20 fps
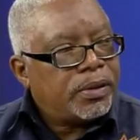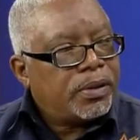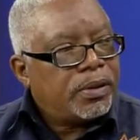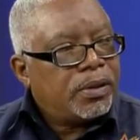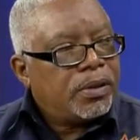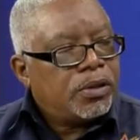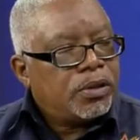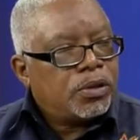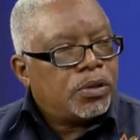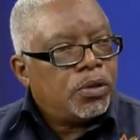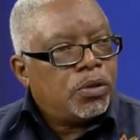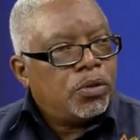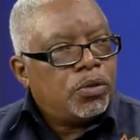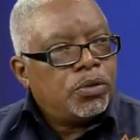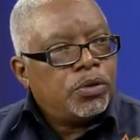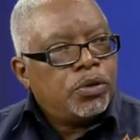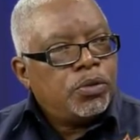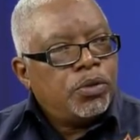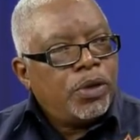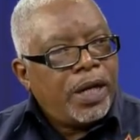Mm-hmm.
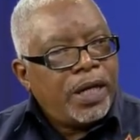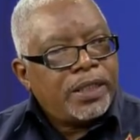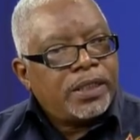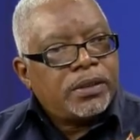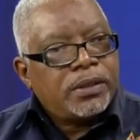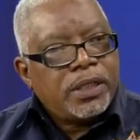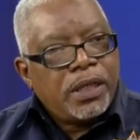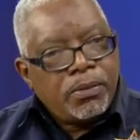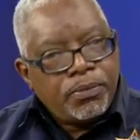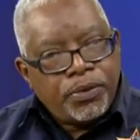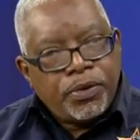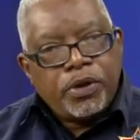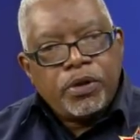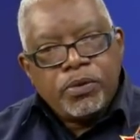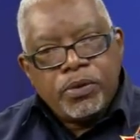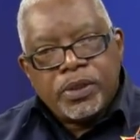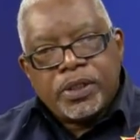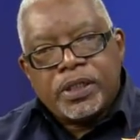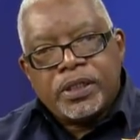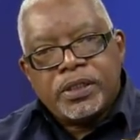So you had temporary
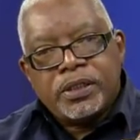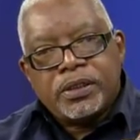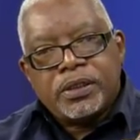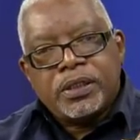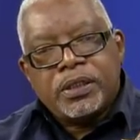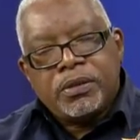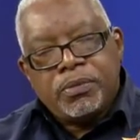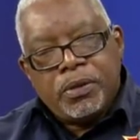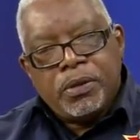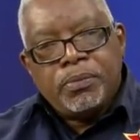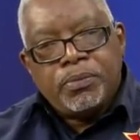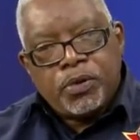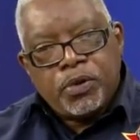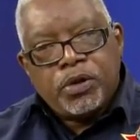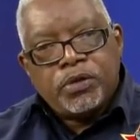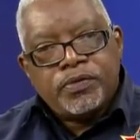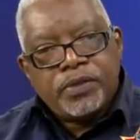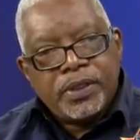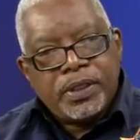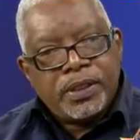workers in the
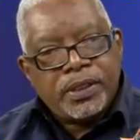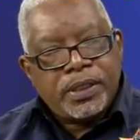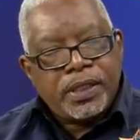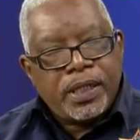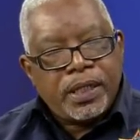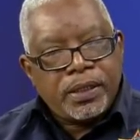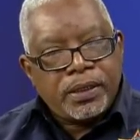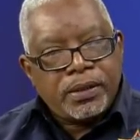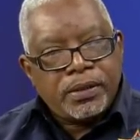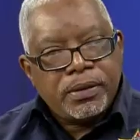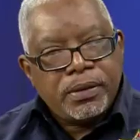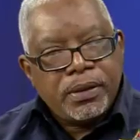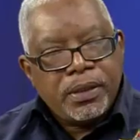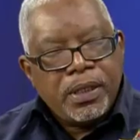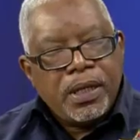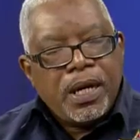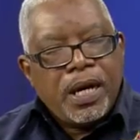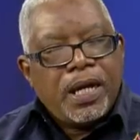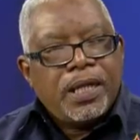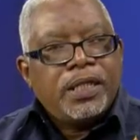employ of T&TEC,
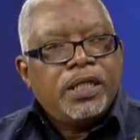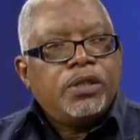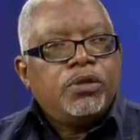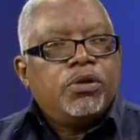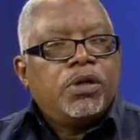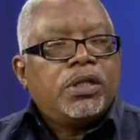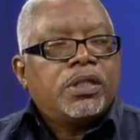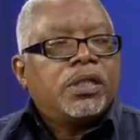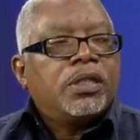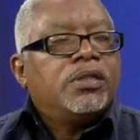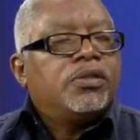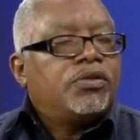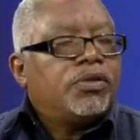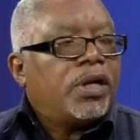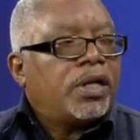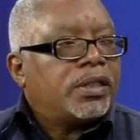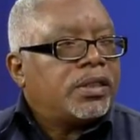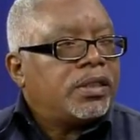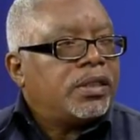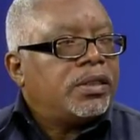and then you had
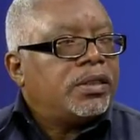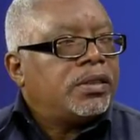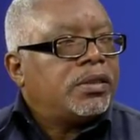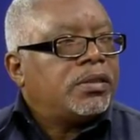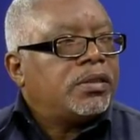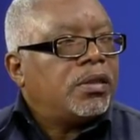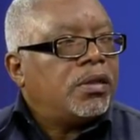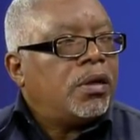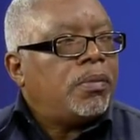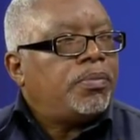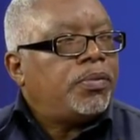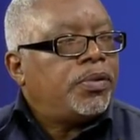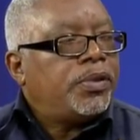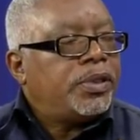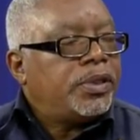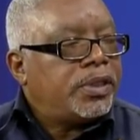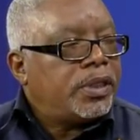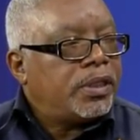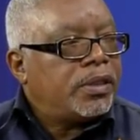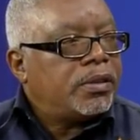contractors
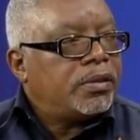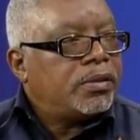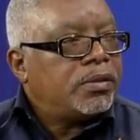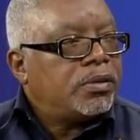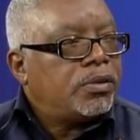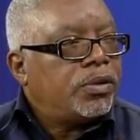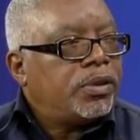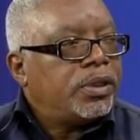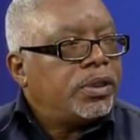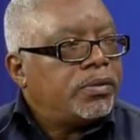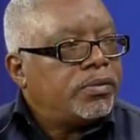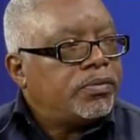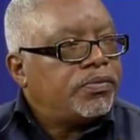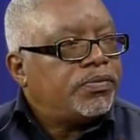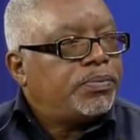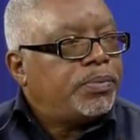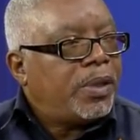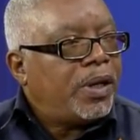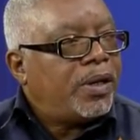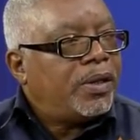operating, doing
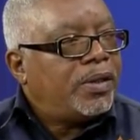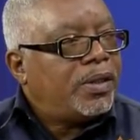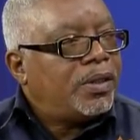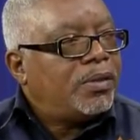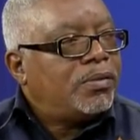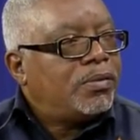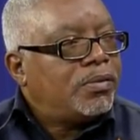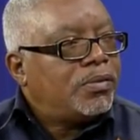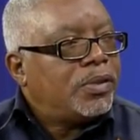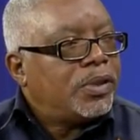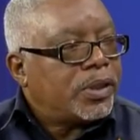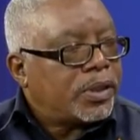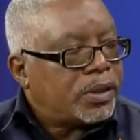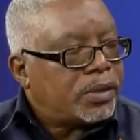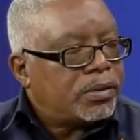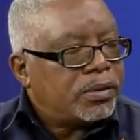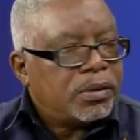parallel work.